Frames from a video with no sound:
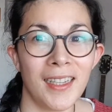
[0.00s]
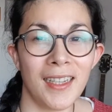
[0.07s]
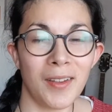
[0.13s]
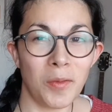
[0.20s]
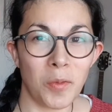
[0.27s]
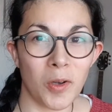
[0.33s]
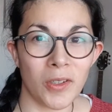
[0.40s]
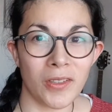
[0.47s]

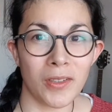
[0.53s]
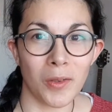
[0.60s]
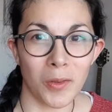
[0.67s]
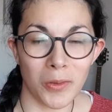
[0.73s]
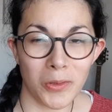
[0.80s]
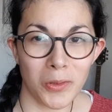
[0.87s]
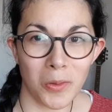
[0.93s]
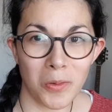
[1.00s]
was
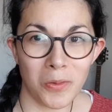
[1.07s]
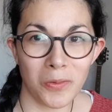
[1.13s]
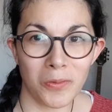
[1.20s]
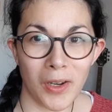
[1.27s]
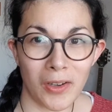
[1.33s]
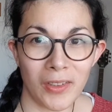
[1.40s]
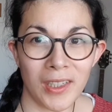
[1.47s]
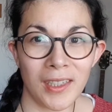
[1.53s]
also
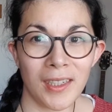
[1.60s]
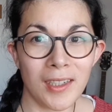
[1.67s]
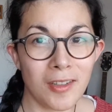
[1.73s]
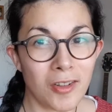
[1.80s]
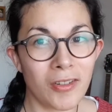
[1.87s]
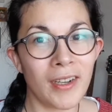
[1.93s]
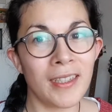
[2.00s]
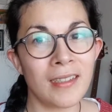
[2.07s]
very
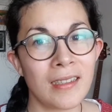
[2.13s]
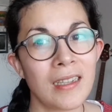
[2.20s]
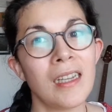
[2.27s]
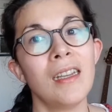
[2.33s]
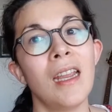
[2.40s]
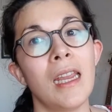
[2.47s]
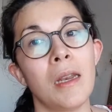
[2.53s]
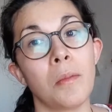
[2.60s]

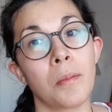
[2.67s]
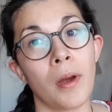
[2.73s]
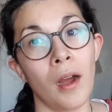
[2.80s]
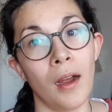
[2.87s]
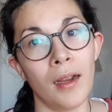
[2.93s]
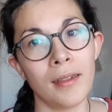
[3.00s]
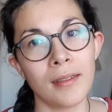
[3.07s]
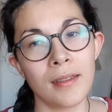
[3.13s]
interesting in
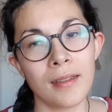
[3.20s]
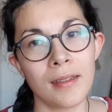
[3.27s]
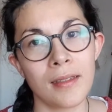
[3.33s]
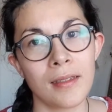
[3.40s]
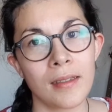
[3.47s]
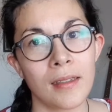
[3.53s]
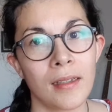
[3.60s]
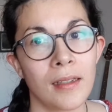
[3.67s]

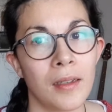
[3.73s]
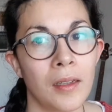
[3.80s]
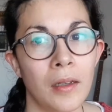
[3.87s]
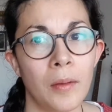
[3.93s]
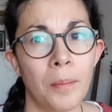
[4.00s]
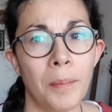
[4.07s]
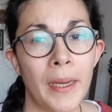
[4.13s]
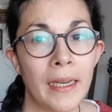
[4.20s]
parts,
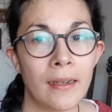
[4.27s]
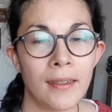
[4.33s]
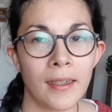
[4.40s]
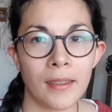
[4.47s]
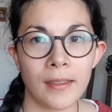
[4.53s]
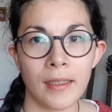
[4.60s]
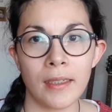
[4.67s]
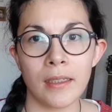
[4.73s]
mainly I
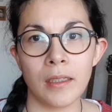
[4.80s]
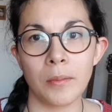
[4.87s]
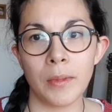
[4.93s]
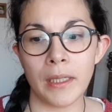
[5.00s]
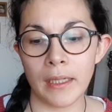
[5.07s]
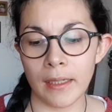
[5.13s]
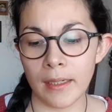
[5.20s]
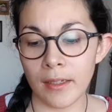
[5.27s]
think in the
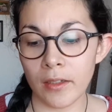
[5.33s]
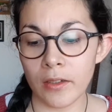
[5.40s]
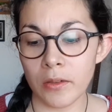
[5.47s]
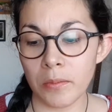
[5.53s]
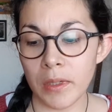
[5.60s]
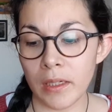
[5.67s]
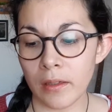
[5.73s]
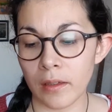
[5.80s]
beginning to
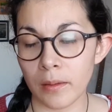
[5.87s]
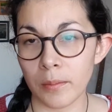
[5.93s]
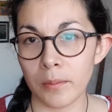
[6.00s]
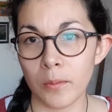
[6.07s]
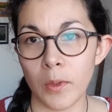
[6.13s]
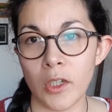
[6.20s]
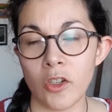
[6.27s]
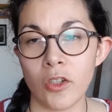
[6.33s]
me,
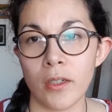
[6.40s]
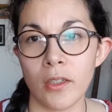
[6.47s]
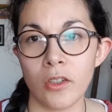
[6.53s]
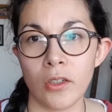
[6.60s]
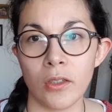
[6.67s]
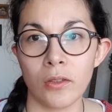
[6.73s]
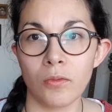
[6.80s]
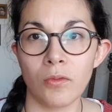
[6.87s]
when
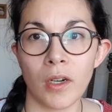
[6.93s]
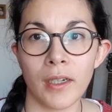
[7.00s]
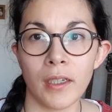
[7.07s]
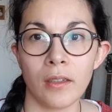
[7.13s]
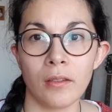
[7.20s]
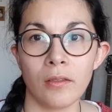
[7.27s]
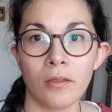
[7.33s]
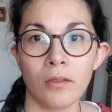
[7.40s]
she's
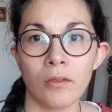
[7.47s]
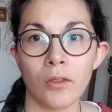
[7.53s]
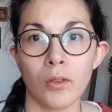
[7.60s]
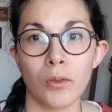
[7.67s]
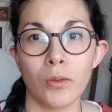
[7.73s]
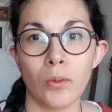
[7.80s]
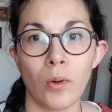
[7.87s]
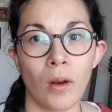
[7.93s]
running
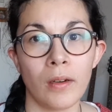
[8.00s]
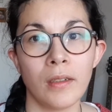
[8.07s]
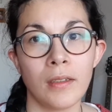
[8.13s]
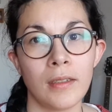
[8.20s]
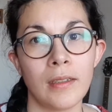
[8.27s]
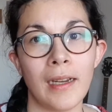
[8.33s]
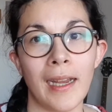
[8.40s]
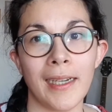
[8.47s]
through
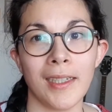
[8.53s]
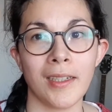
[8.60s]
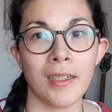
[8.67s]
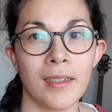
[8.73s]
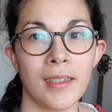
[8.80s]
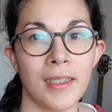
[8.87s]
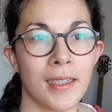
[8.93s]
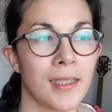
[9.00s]
London and
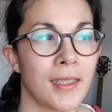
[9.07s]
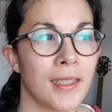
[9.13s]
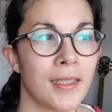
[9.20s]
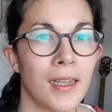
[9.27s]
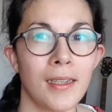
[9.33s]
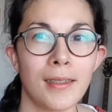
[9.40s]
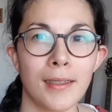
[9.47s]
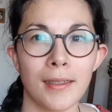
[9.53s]
there's this
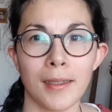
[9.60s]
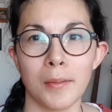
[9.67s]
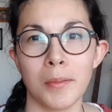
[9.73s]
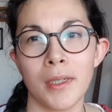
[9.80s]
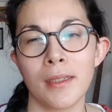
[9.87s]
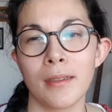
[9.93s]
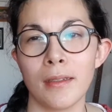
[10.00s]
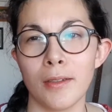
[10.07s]
hustle and
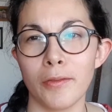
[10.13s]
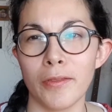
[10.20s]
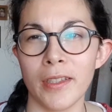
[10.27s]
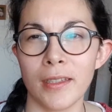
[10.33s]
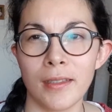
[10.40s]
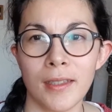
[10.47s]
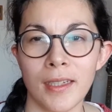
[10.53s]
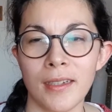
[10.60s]
bustle of the
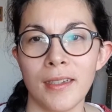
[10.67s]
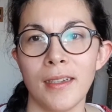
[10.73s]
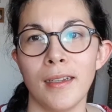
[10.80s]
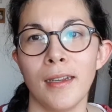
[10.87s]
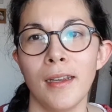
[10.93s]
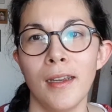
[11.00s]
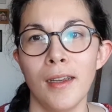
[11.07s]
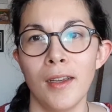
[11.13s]
city,
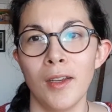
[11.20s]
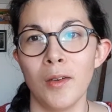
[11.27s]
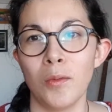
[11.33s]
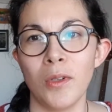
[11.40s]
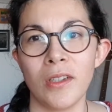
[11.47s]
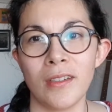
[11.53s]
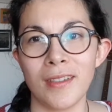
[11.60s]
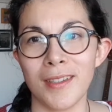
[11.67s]

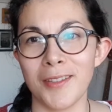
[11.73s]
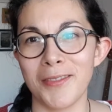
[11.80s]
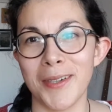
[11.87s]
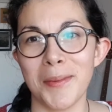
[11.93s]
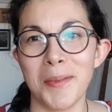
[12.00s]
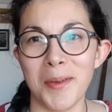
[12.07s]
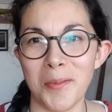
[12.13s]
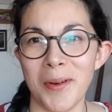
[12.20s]
which is
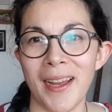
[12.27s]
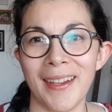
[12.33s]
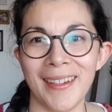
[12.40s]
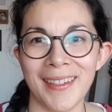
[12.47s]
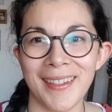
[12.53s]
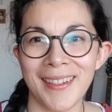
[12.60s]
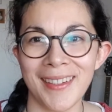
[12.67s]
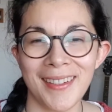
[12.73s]
incredibly well
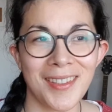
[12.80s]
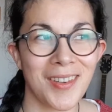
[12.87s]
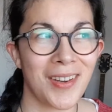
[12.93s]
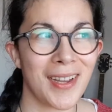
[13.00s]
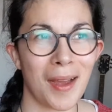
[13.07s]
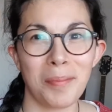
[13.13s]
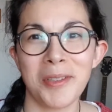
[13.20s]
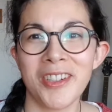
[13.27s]

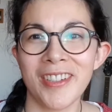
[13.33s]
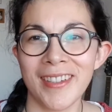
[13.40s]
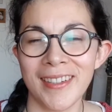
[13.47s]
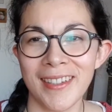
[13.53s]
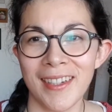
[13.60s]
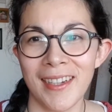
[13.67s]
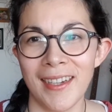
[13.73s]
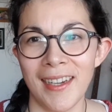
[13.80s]
captured
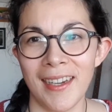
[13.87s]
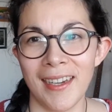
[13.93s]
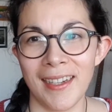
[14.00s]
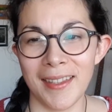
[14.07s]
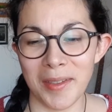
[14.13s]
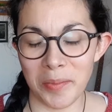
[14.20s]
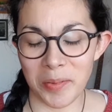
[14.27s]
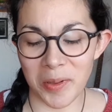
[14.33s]

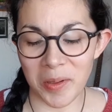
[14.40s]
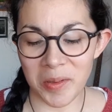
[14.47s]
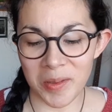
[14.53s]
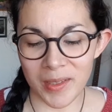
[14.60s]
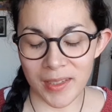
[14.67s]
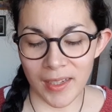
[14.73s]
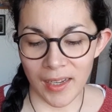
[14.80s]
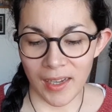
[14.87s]
in the
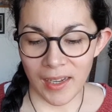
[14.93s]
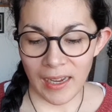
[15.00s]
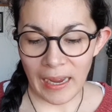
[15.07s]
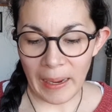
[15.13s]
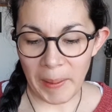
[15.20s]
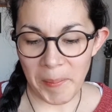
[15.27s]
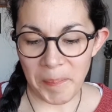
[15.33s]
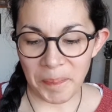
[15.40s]
prose.
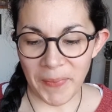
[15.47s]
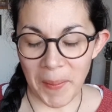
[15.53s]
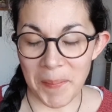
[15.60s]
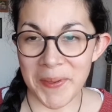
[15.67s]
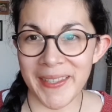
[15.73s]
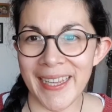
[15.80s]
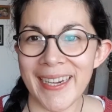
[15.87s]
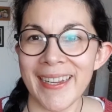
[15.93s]

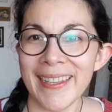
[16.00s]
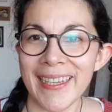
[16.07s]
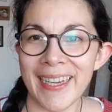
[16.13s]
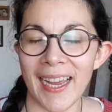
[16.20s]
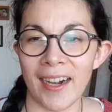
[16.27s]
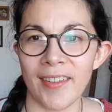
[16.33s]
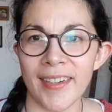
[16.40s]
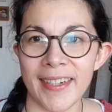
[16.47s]
But then other
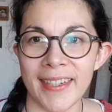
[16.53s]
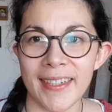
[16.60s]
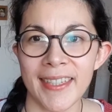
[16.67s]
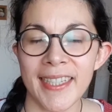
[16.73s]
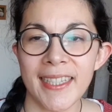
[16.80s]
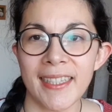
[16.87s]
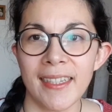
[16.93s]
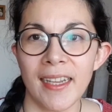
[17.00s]

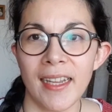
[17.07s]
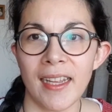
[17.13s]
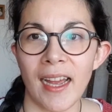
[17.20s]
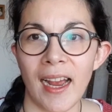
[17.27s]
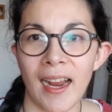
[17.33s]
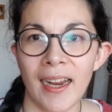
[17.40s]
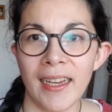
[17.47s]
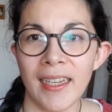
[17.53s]
characters
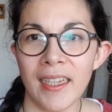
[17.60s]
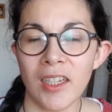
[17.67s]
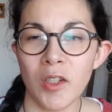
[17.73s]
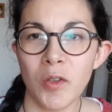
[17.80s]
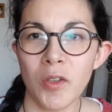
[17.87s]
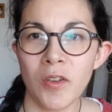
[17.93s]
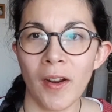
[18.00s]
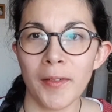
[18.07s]
I
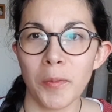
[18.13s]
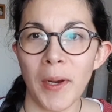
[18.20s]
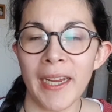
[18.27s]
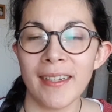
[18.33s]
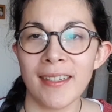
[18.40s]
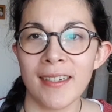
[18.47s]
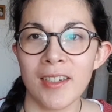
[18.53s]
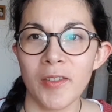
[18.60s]
could not
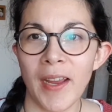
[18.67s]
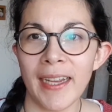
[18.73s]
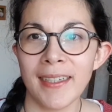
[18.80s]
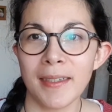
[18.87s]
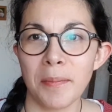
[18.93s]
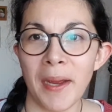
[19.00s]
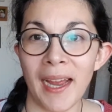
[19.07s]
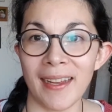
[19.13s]
wait to
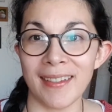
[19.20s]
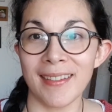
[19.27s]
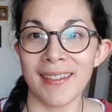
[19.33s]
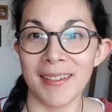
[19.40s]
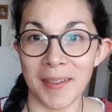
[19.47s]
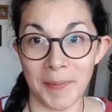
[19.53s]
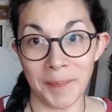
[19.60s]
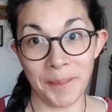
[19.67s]
get past.